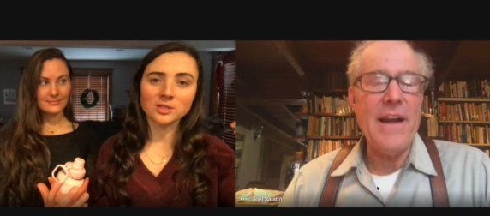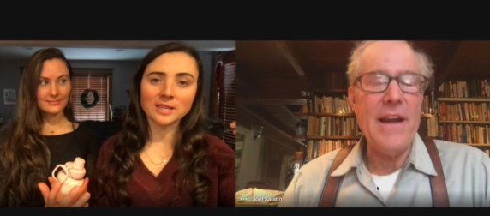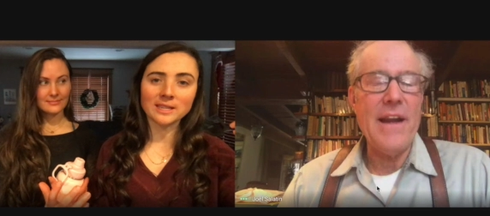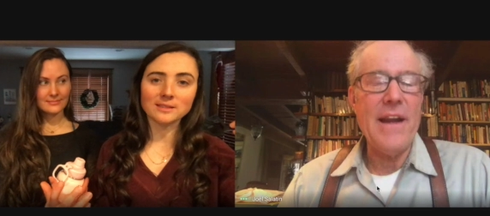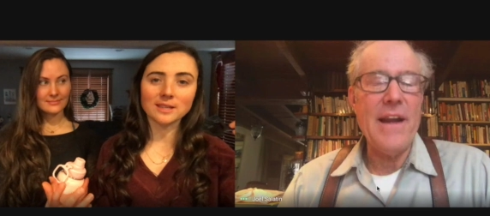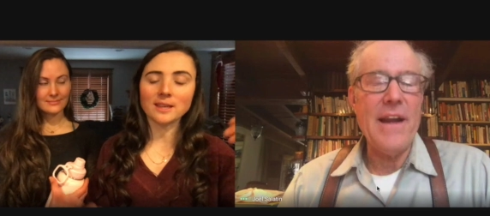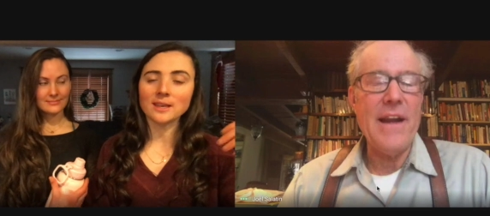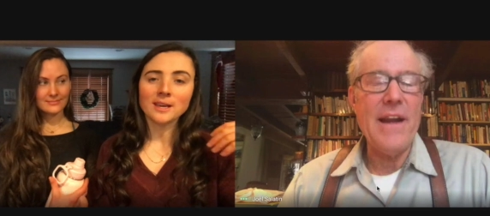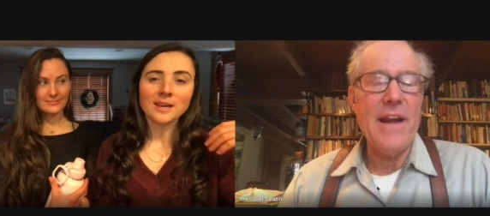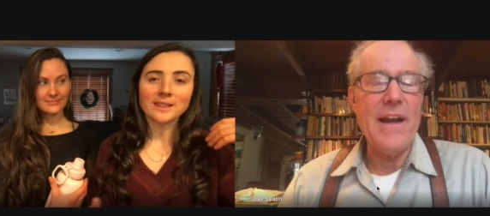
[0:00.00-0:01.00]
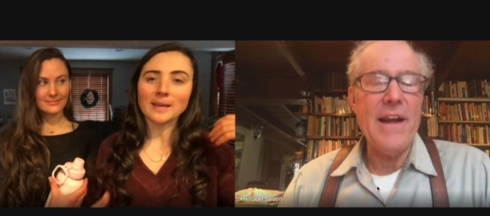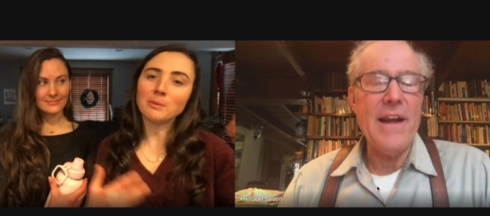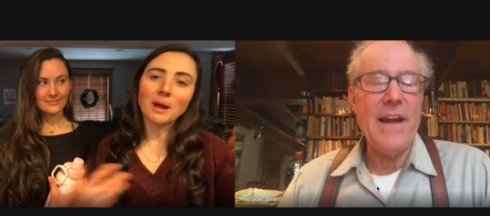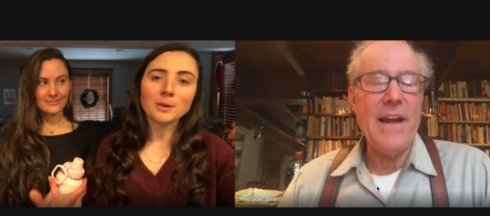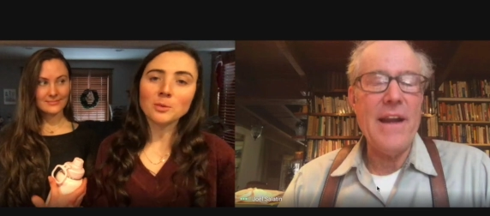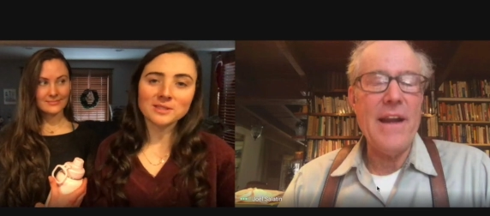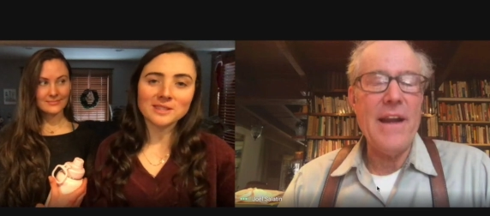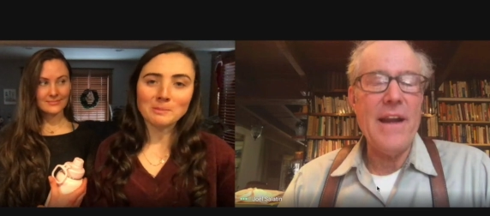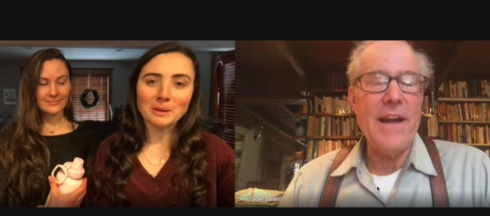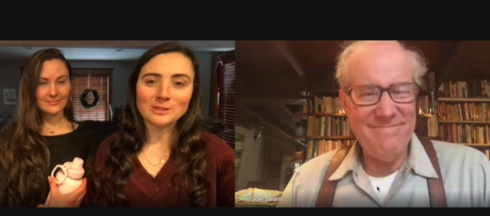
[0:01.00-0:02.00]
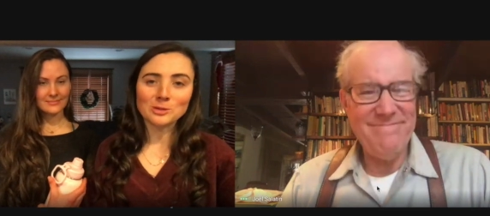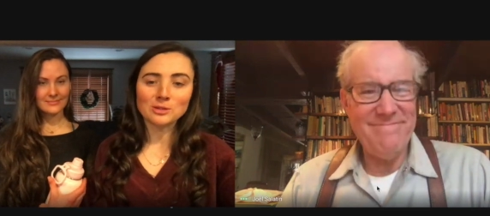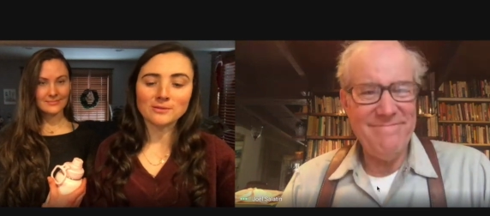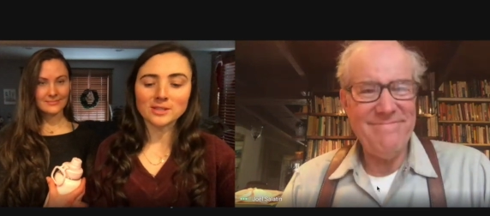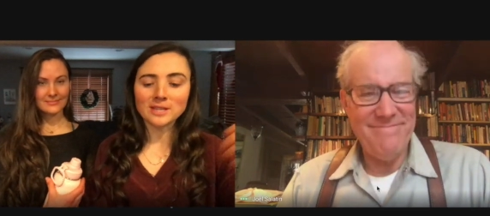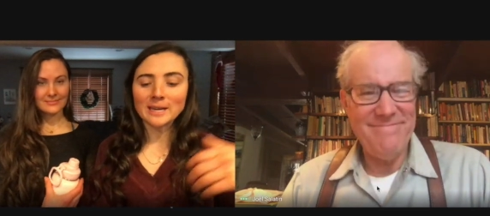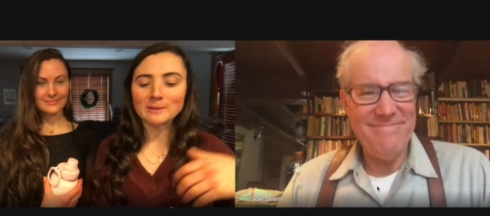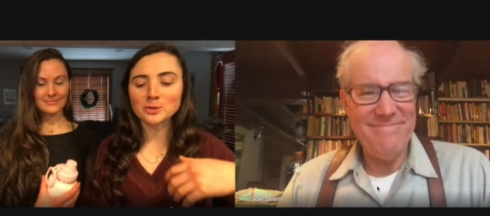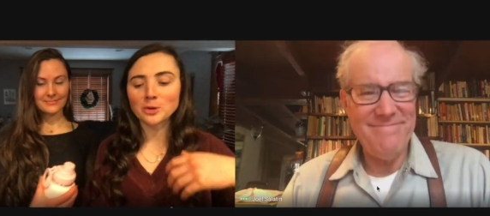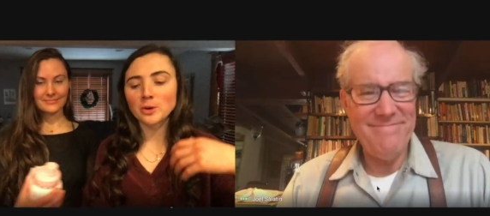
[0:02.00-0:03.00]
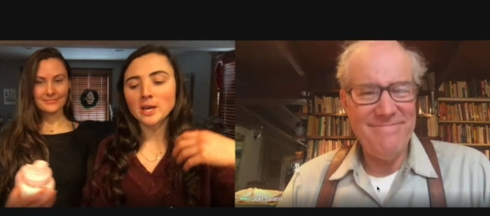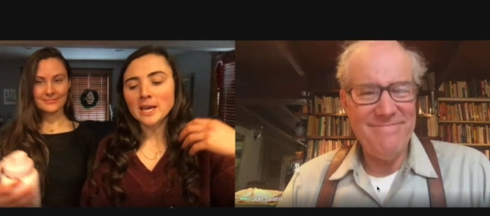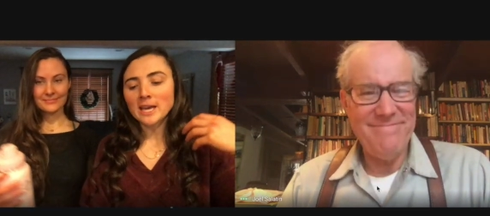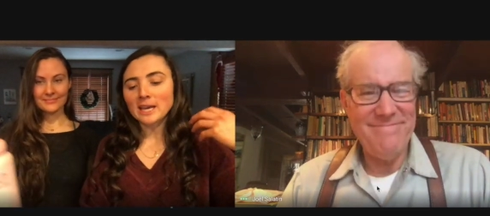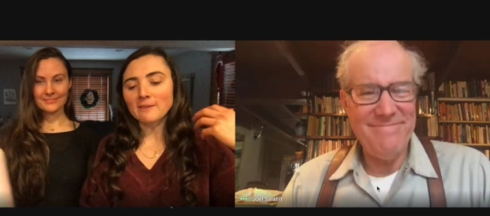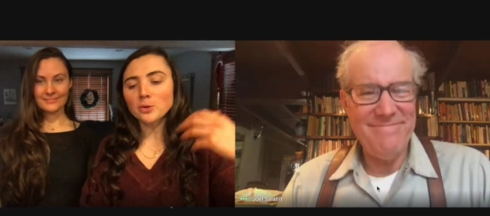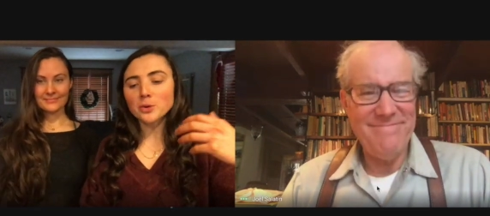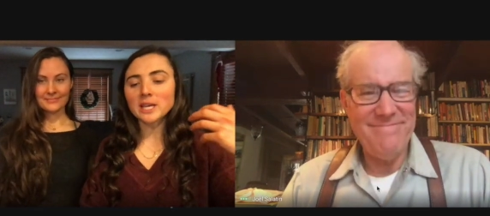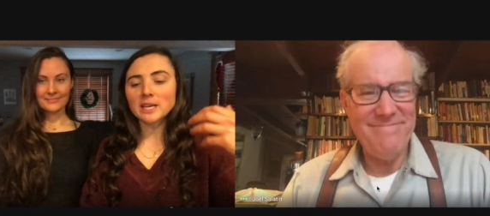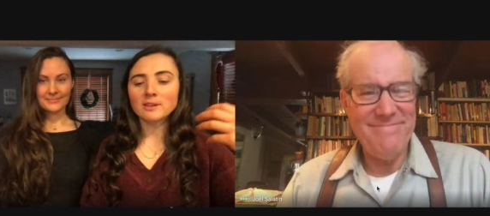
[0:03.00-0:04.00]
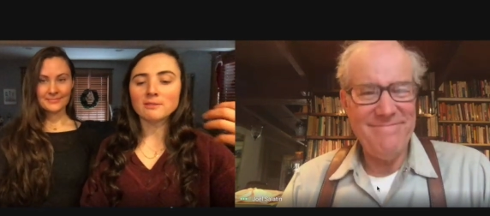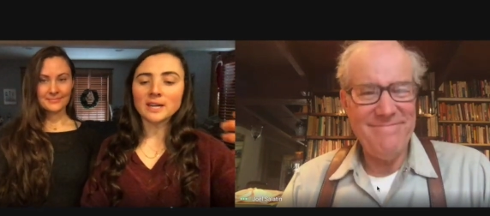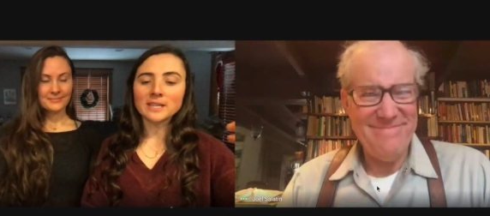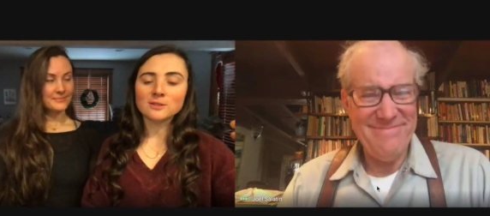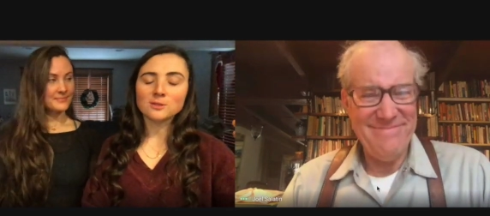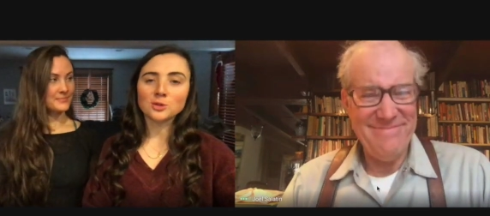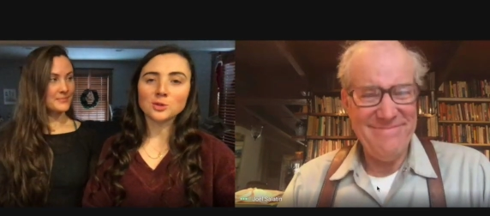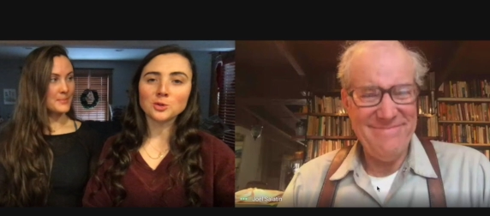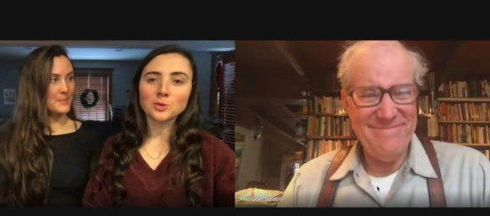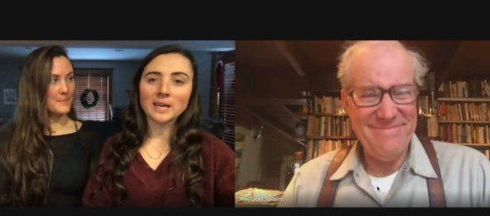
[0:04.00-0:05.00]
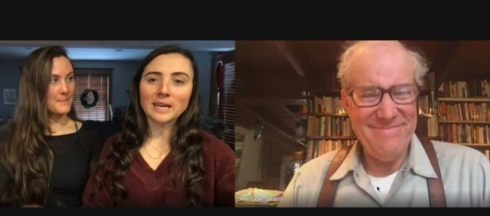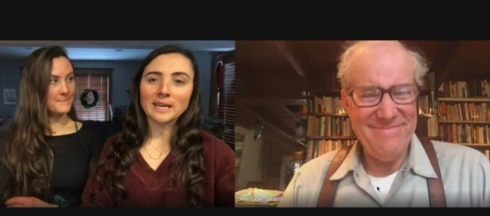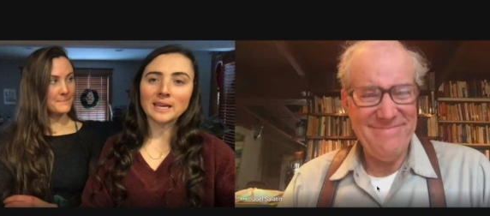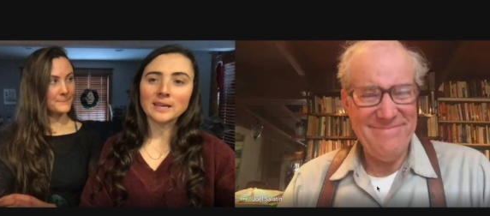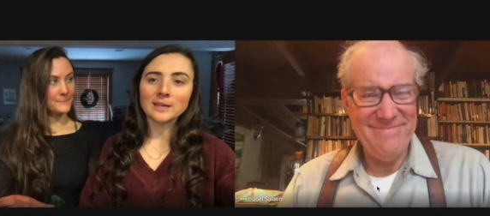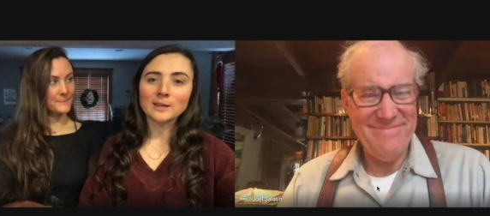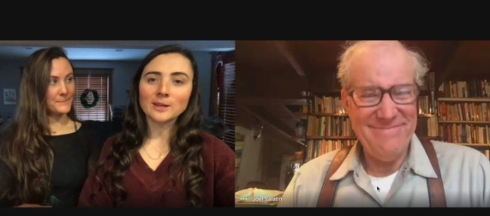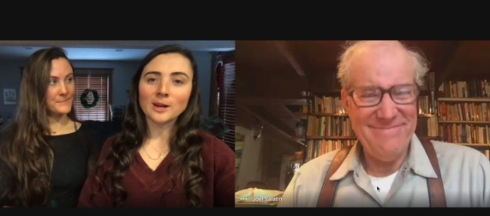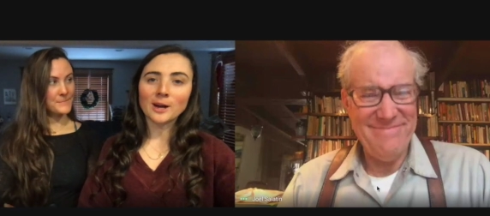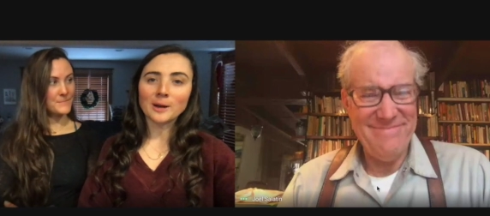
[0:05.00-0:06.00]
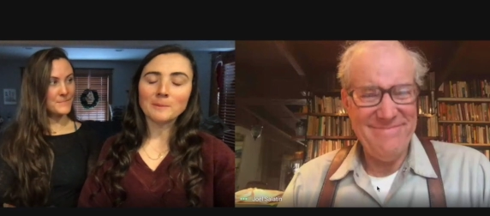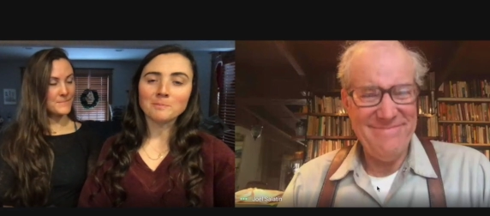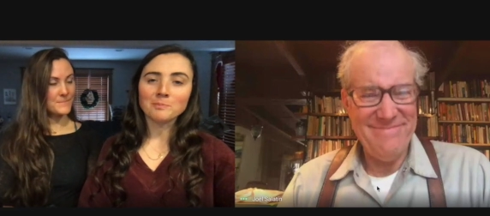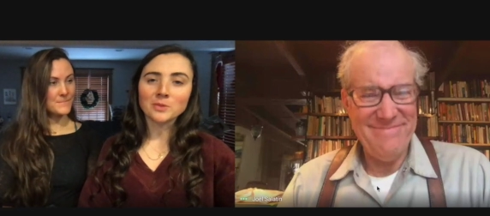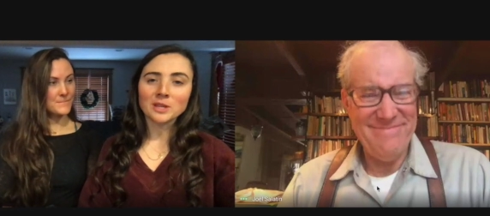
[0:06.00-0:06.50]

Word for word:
Speaker 1: and it's like that probably wasn't the right. best use of our time. So, if you were to give advice to a um, mm.